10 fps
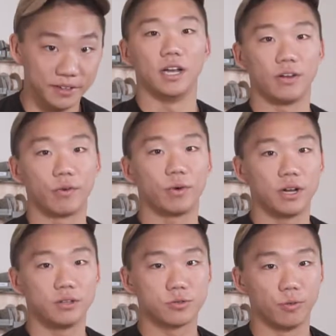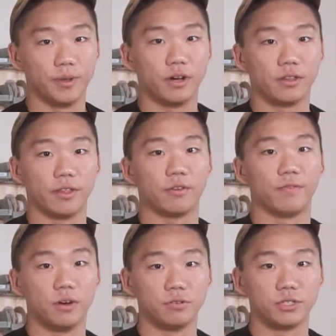Everyone else will be on their
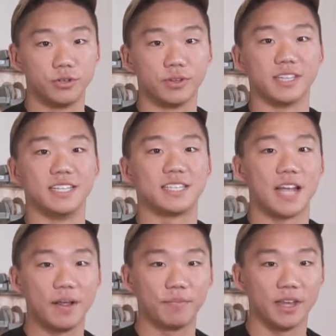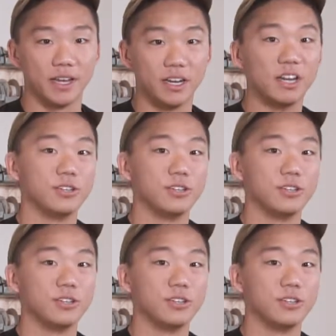phones doing the same thing,